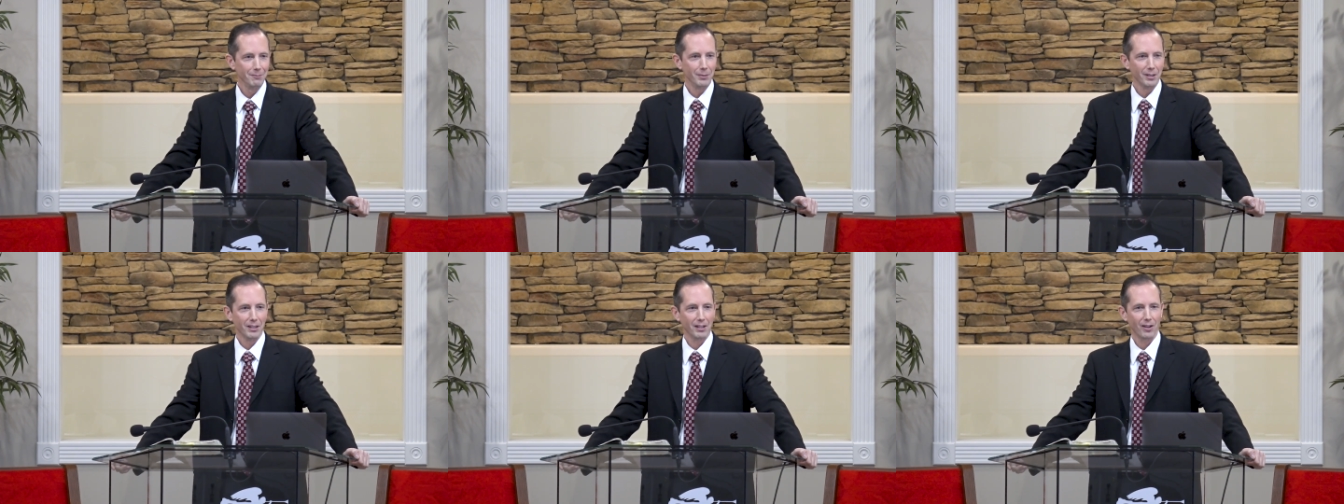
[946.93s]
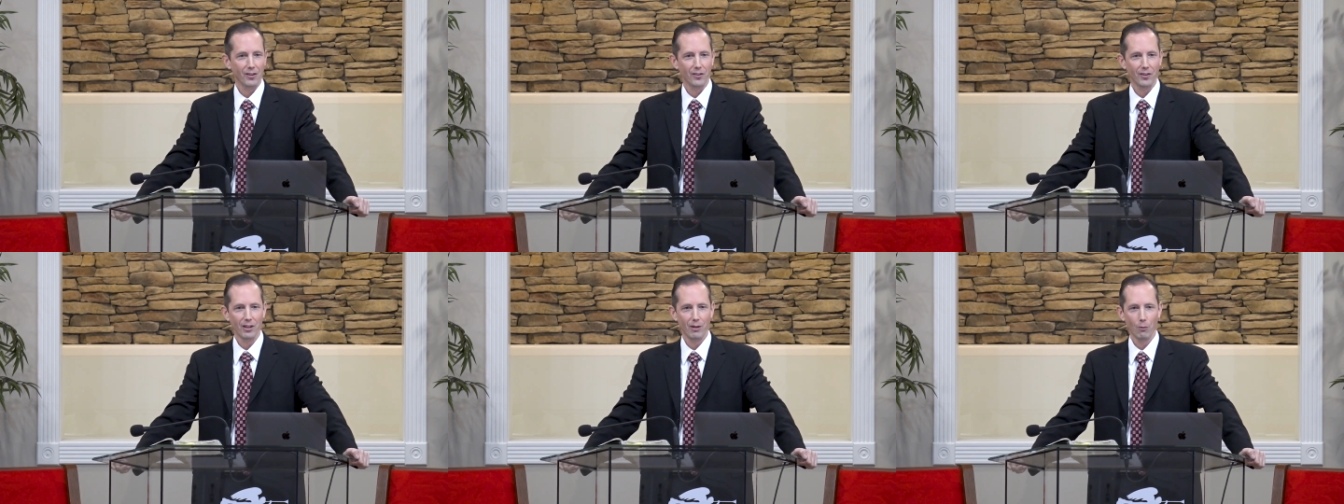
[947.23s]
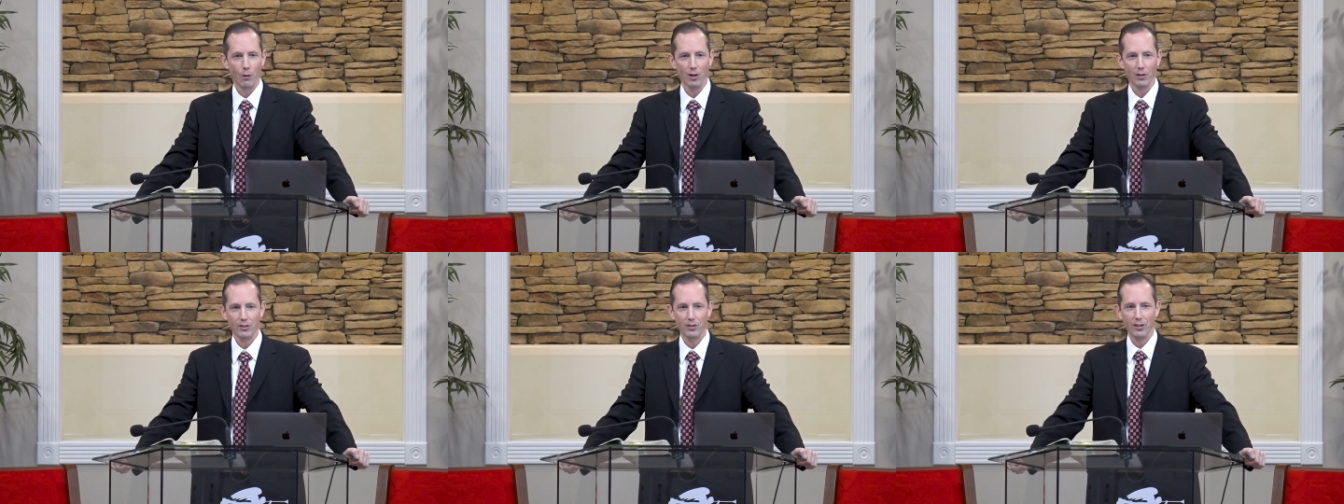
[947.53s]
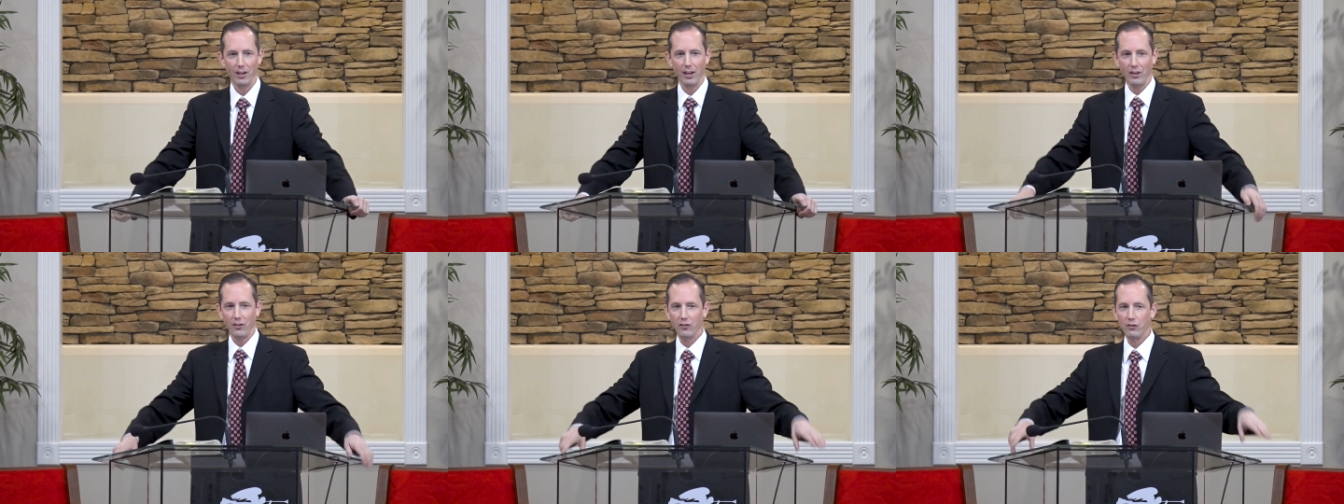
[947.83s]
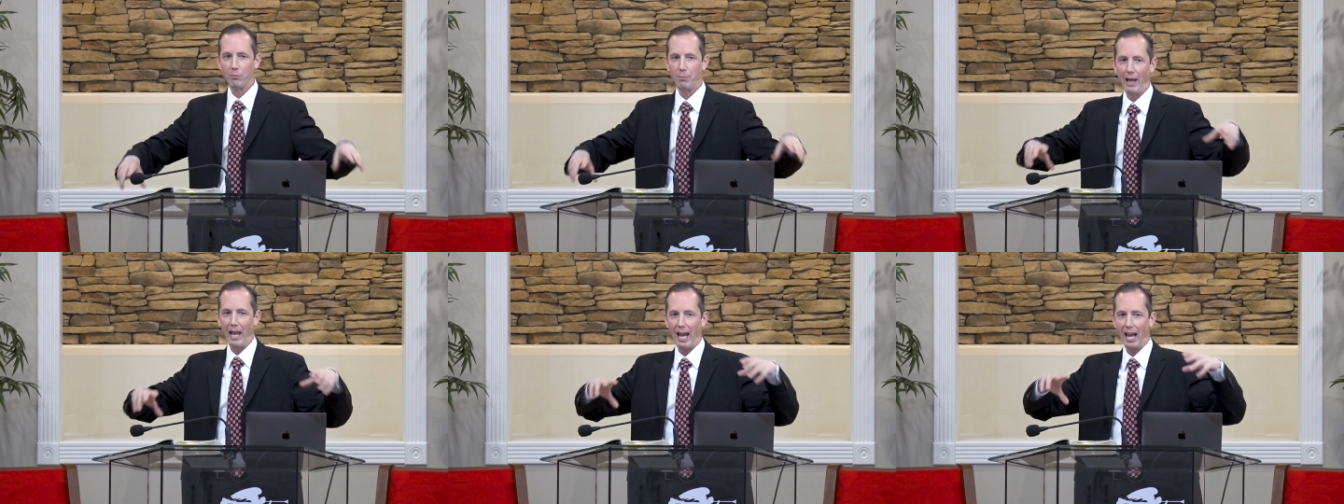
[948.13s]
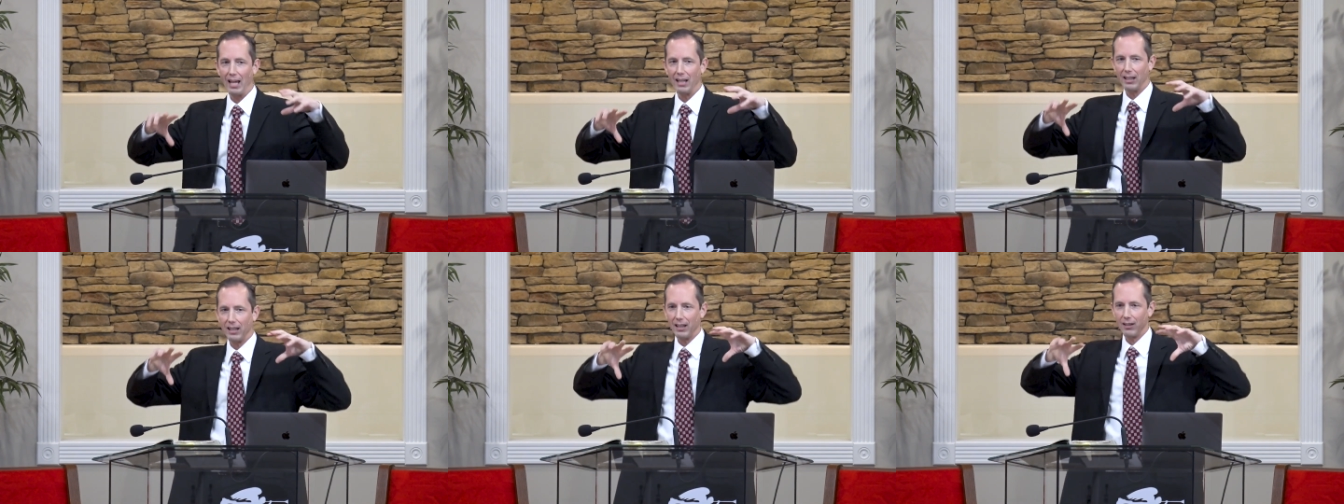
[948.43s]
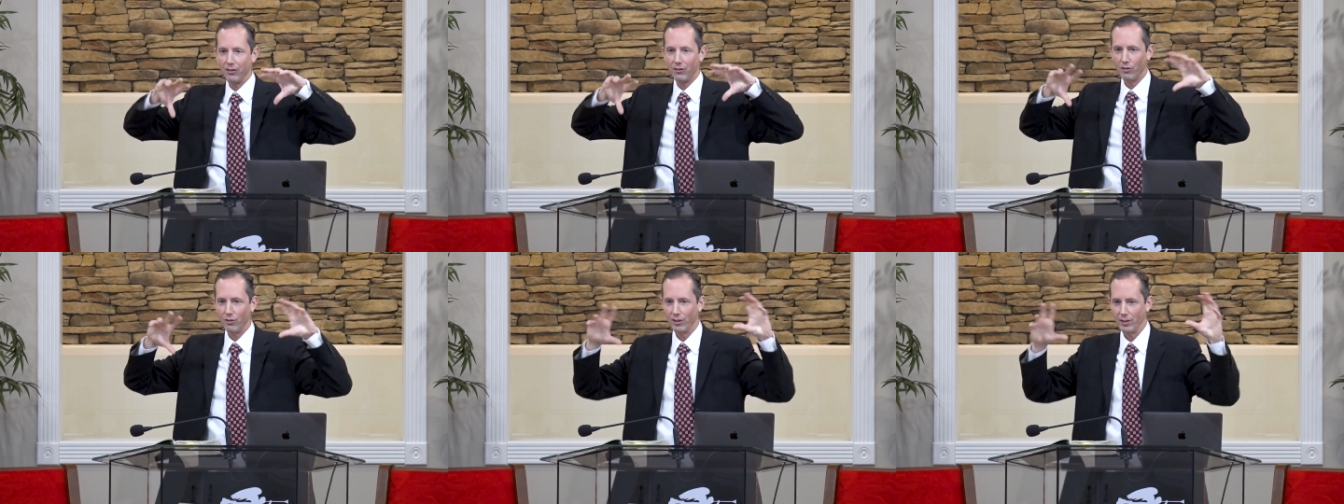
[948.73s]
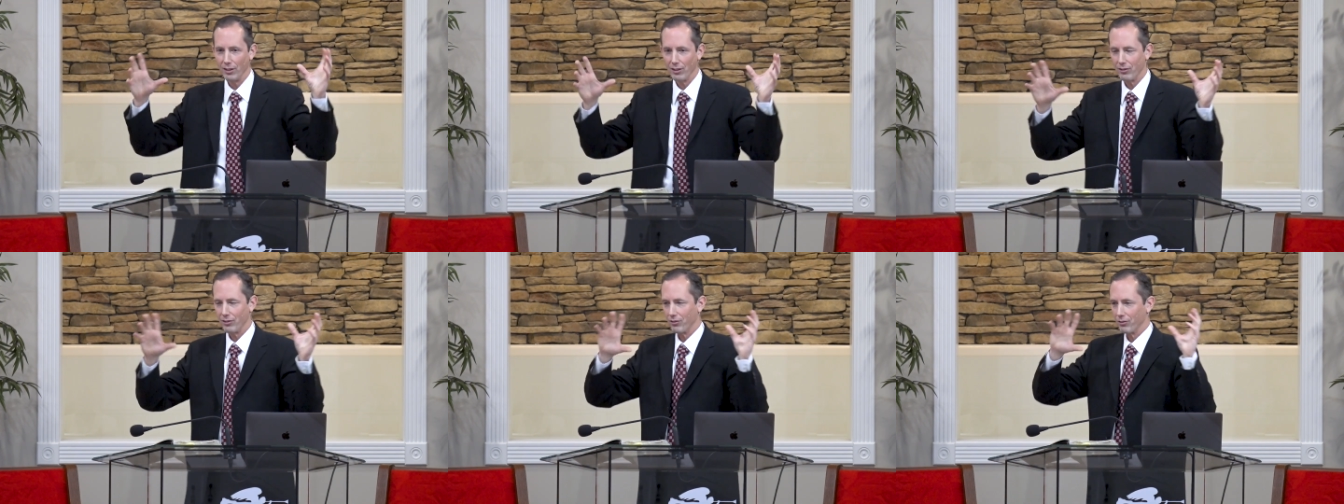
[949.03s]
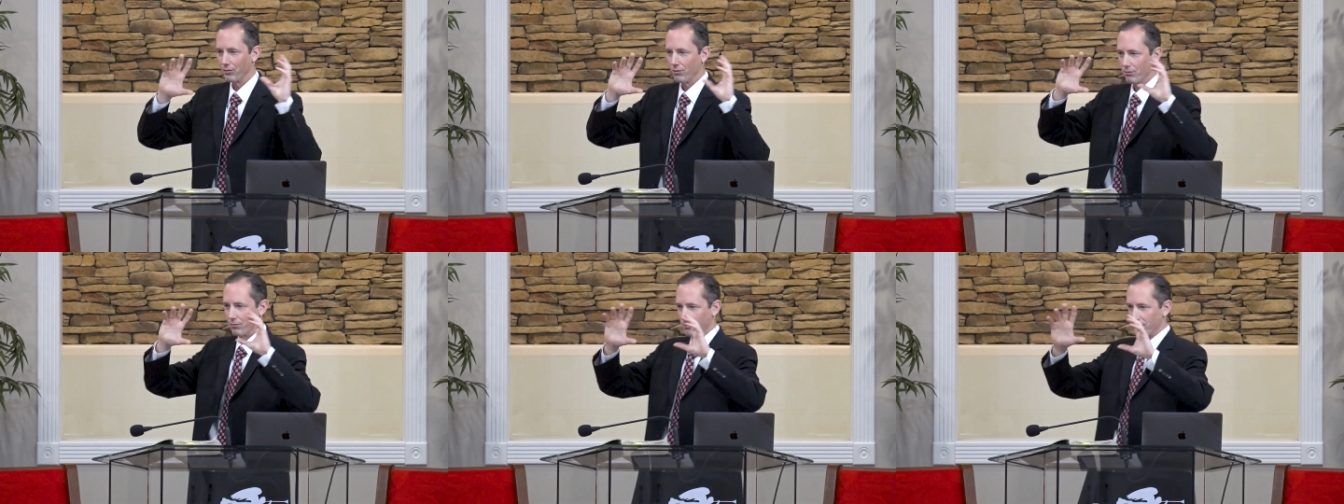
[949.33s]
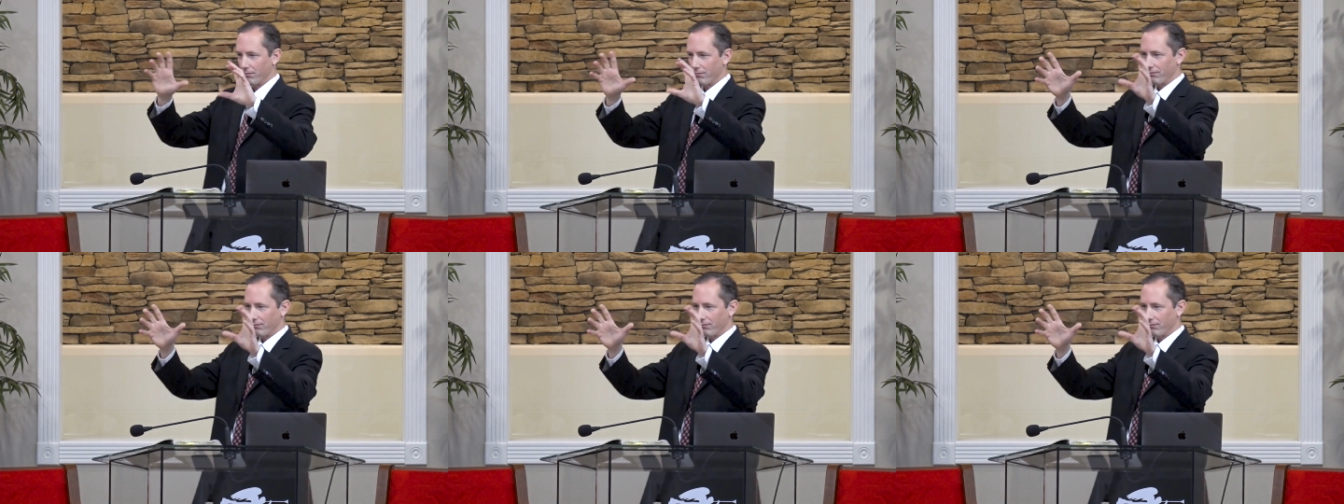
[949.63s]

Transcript: because they want to expand into this